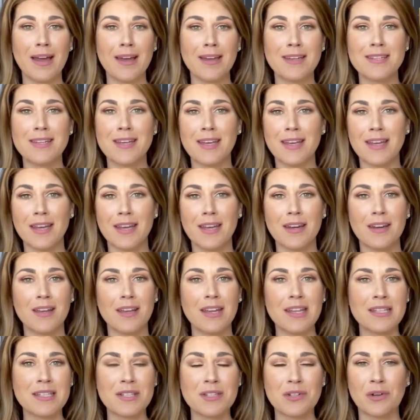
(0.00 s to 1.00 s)
ticket
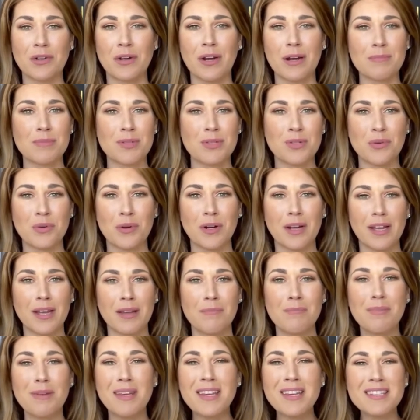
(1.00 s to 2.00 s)
Instagram
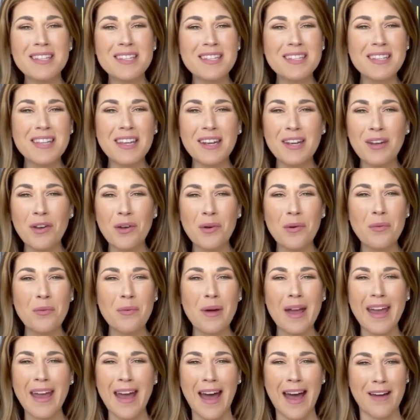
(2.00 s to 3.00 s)
story, because it's going to go
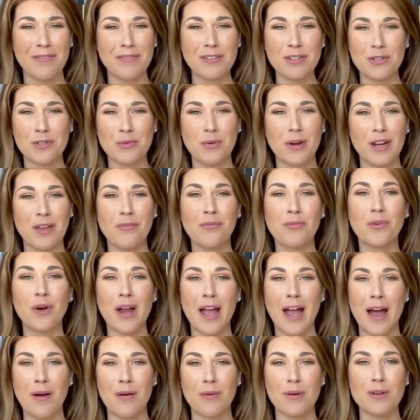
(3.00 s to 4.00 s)
away after 24
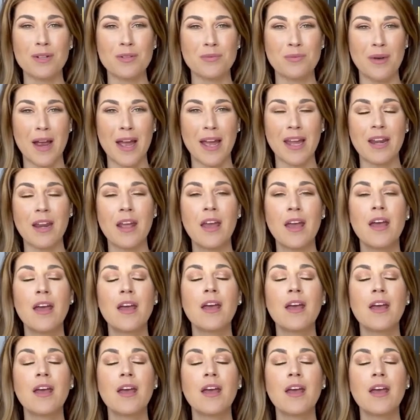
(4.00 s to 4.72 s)
hours, right?